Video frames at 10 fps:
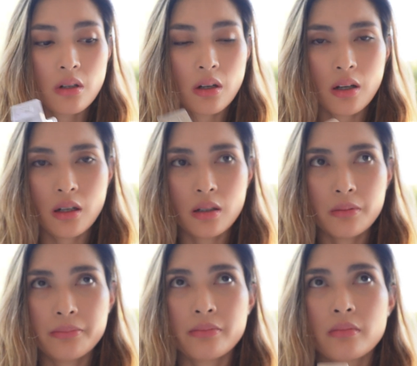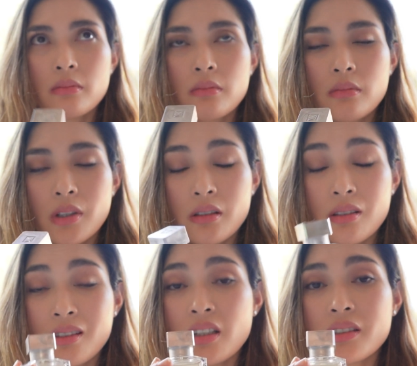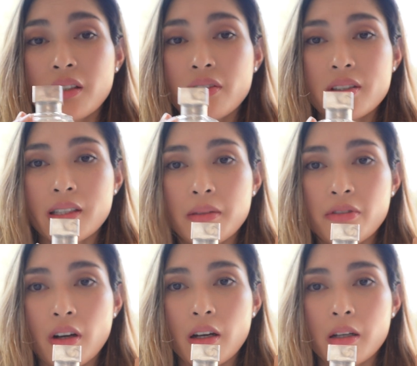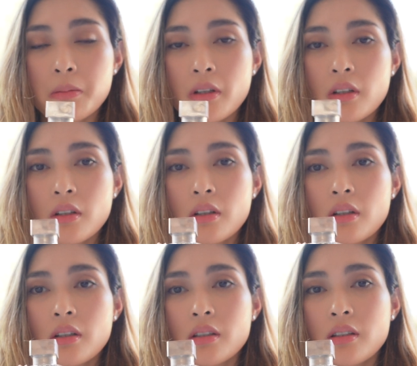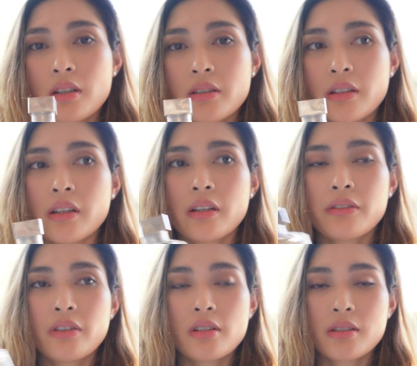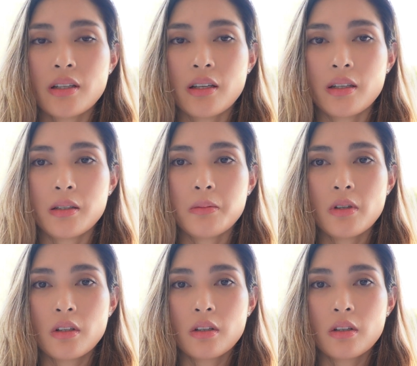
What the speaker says: It does give the same vibe. It does give the same